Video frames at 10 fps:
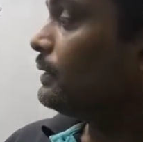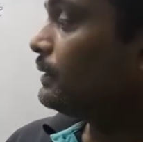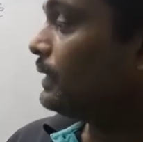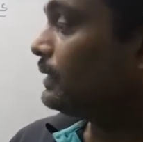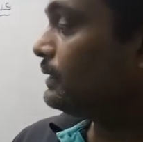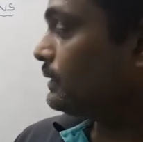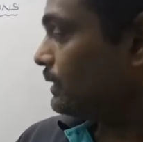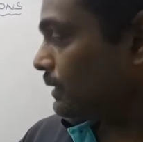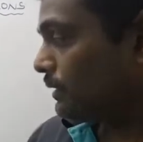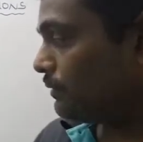That is, the
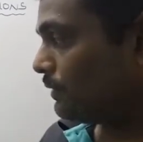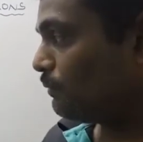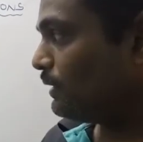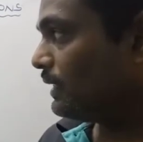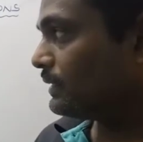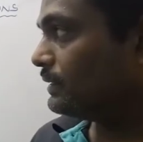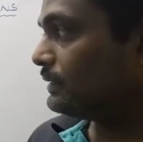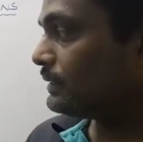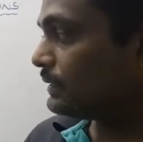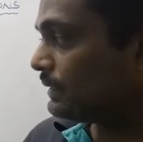curve will be like
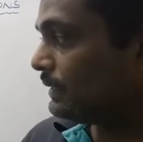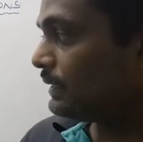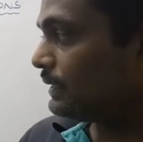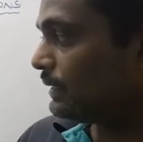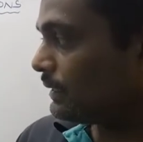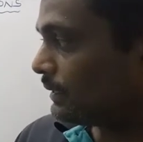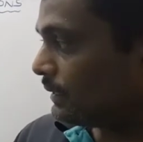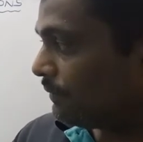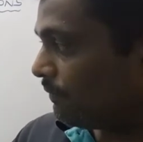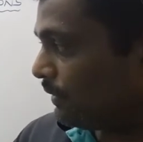this. Here
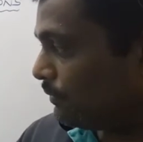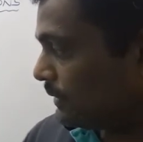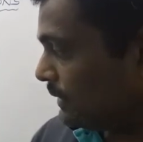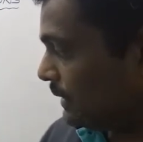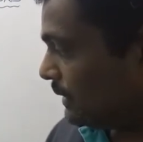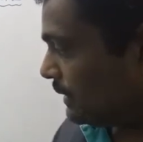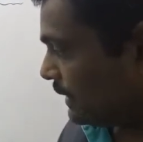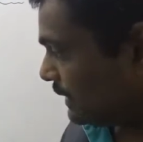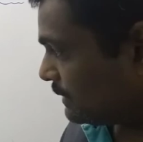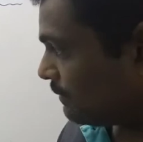when you see the
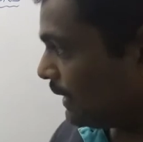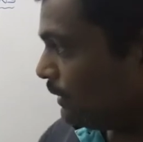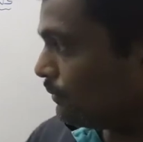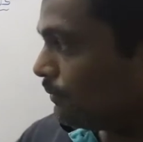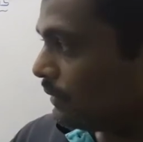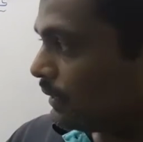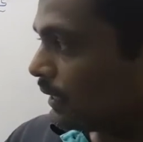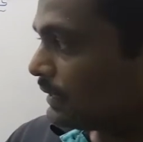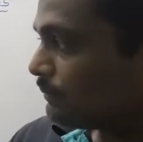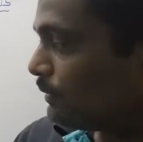x value, it
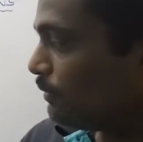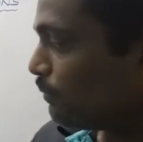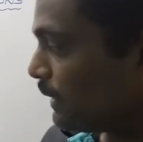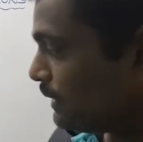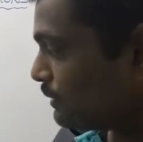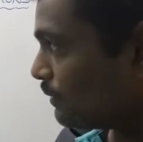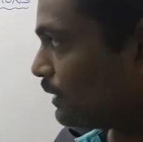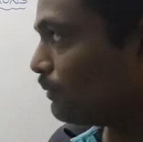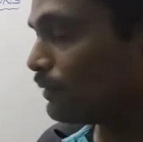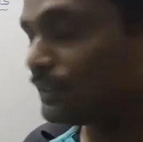lies between minus 1
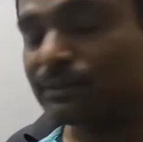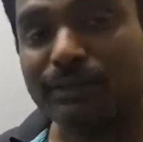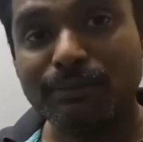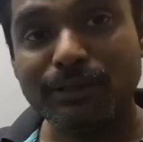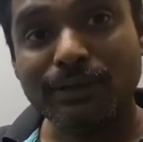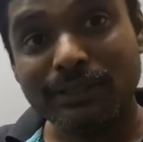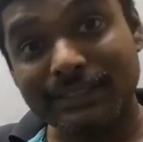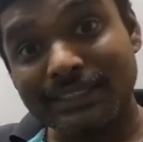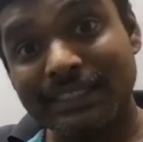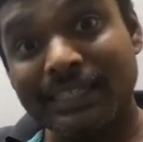and plus 1, because
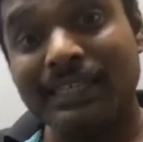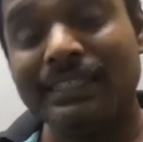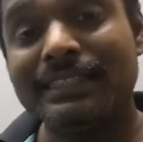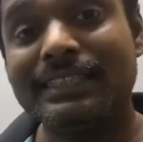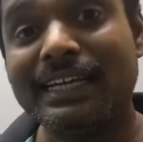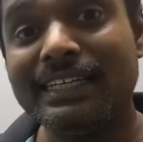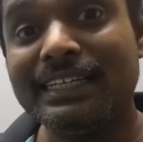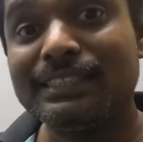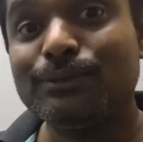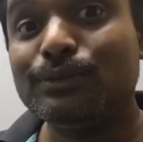the sine
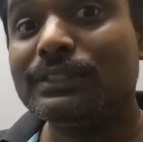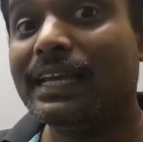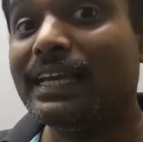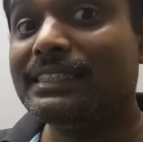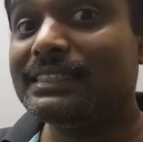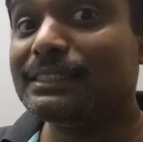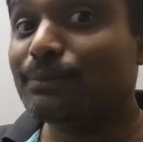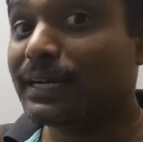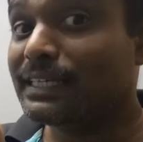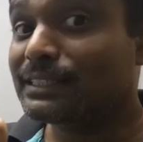x whose range is
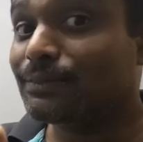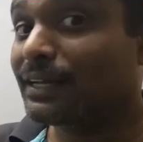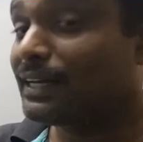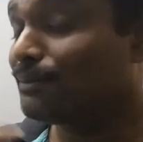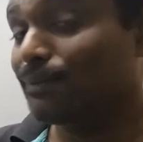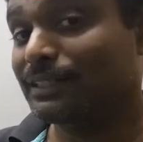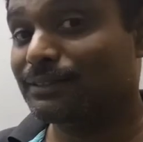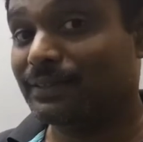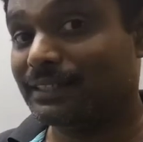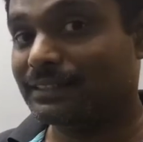minus 1 and plus
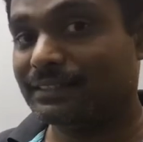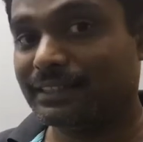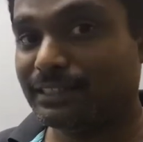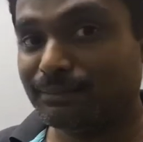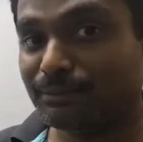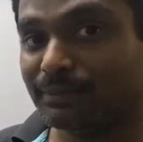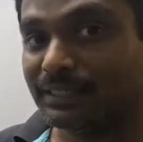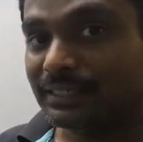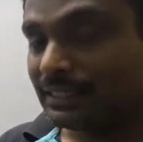1. Can you remember?